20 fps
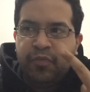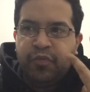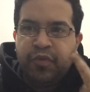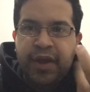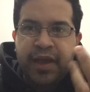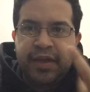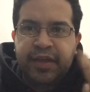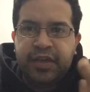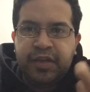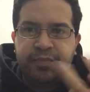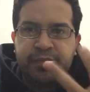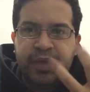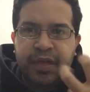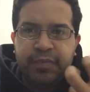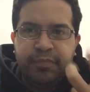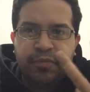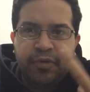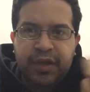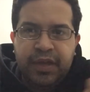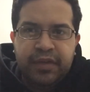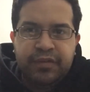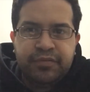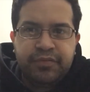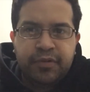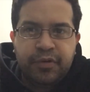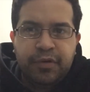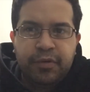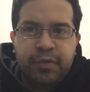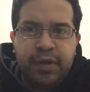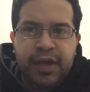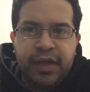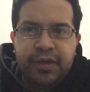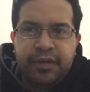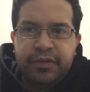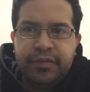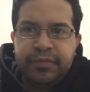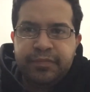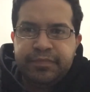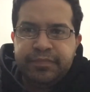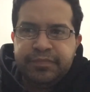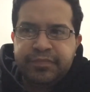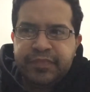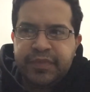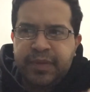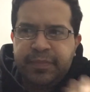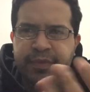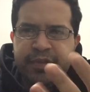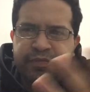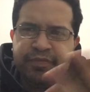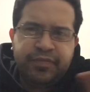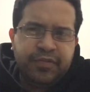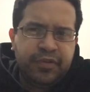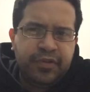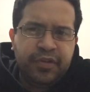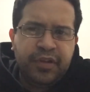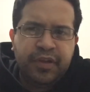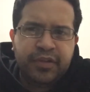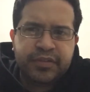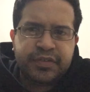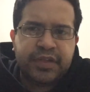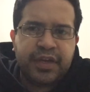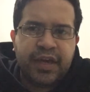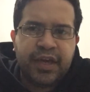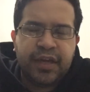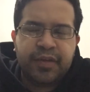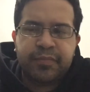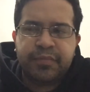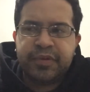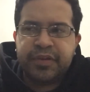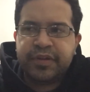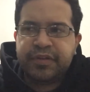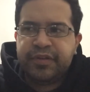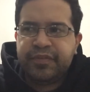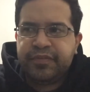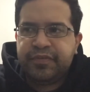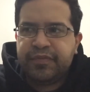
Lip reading: racking my brain for a while. I mean, for a long time, but